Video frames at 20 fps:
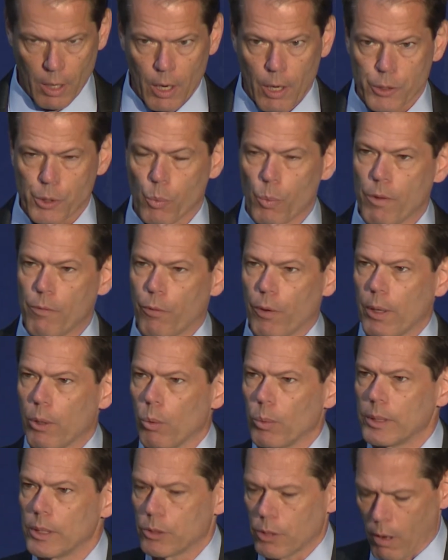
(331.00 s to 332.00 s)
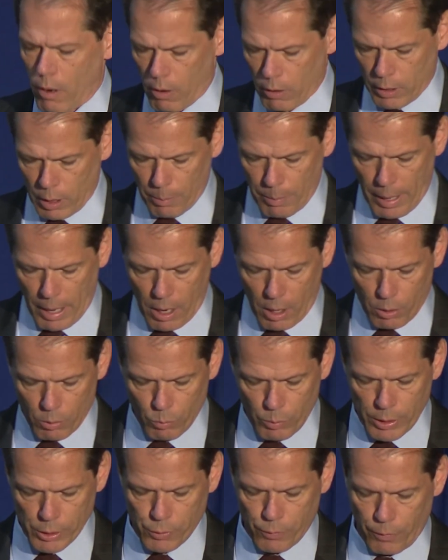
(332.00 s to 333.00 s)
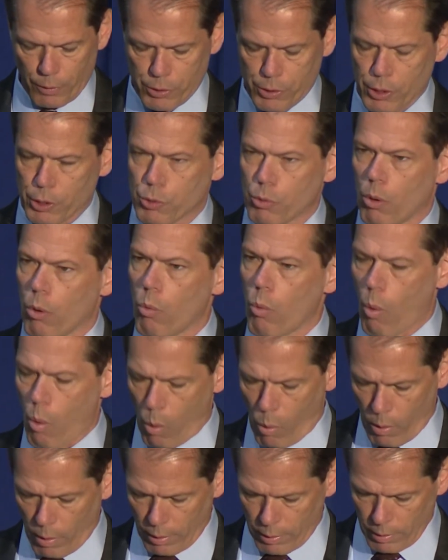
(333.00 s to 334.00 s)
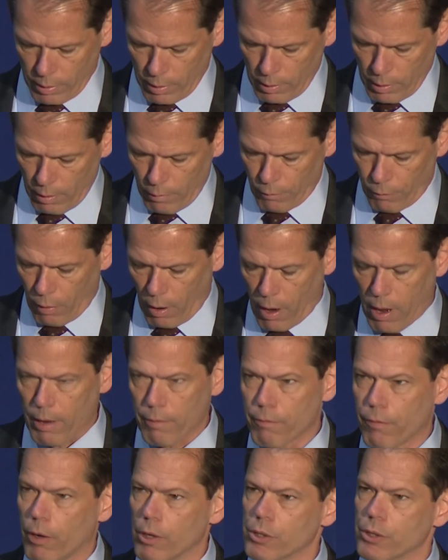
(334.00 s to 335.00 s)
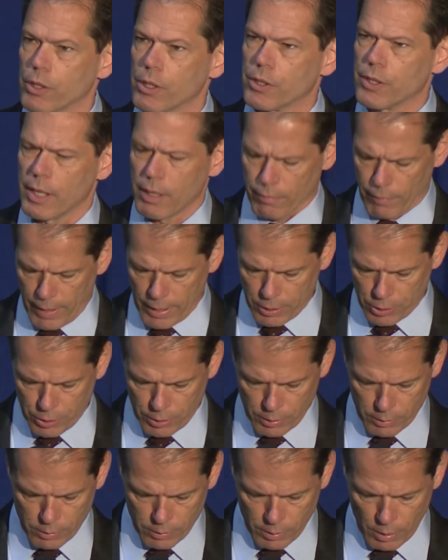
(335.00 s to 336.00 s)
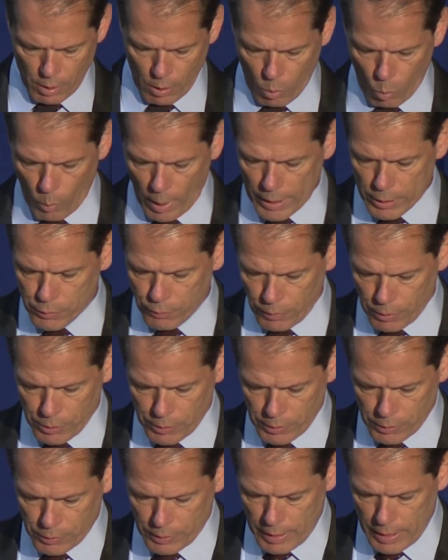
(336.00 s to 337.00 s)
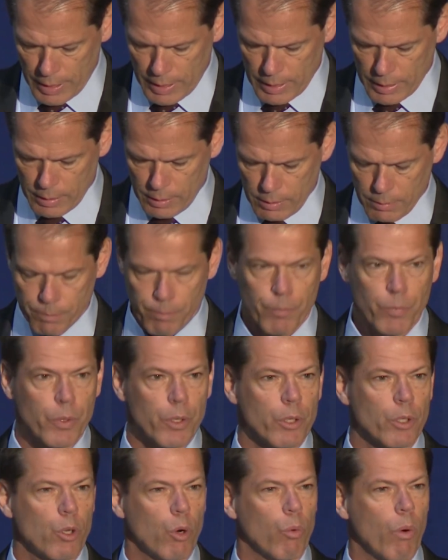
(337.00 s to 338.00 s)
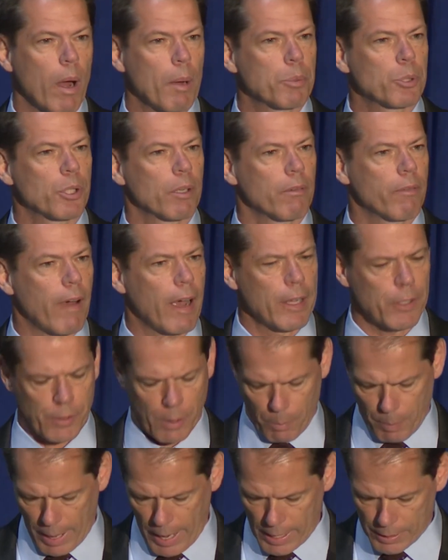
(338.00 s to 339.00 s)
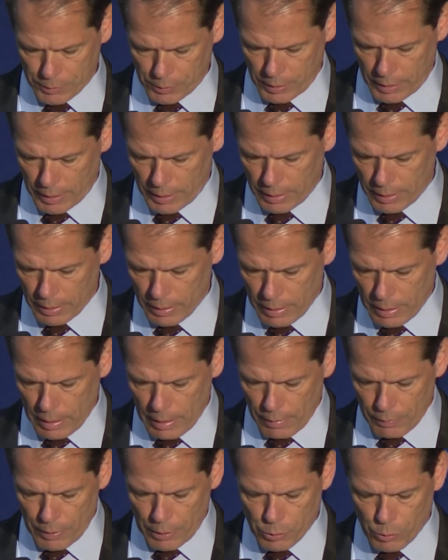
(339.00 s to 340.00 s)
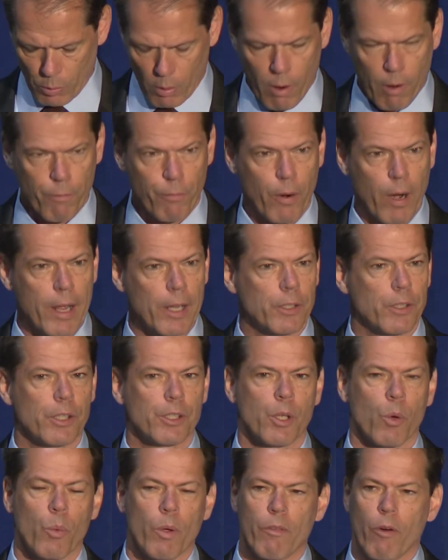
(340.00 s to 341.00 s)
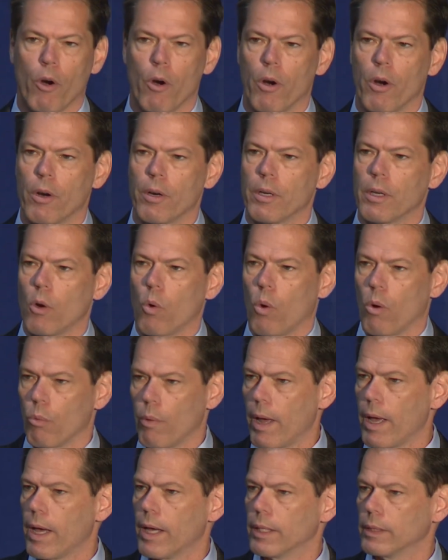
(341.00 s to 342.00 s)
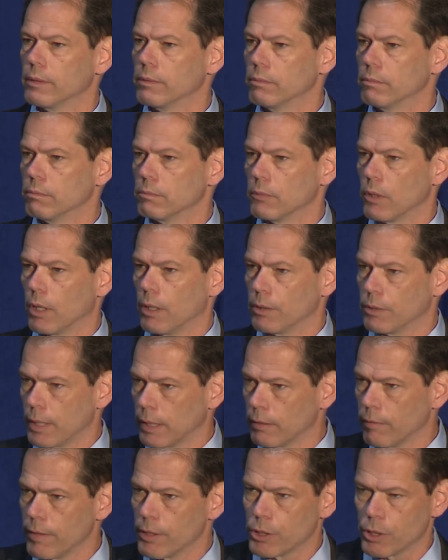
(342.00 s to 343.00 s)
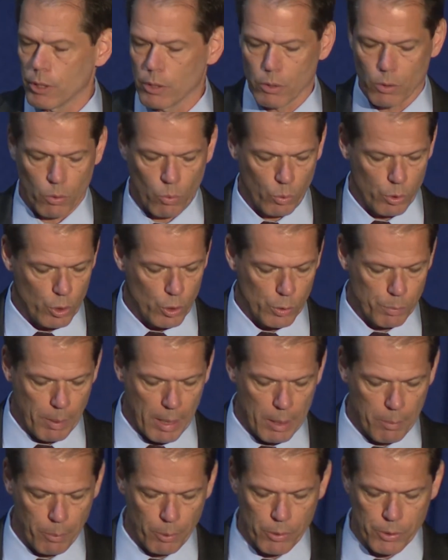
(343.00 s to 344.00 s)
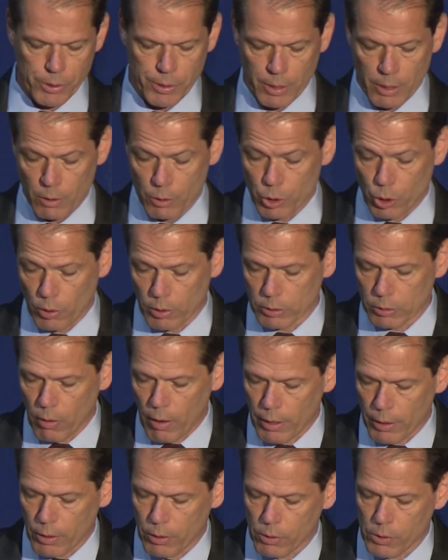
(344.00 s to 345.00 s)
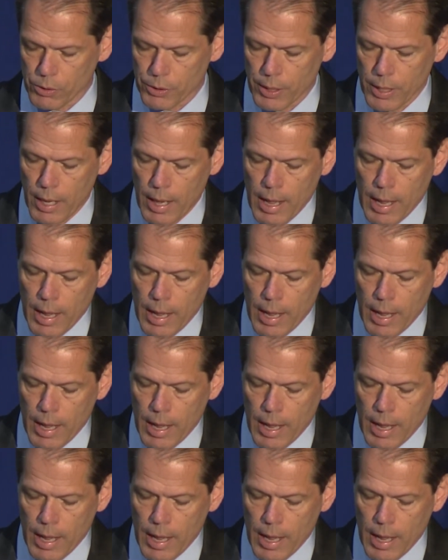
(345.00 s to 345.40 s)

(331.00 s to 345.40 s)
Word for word: So we frequently talk about risk versus reward, fraud versus innovation, waste versus need, corruption, vice, capacity. These are all phrases that we've heard or read on television or newspapers, journal articles.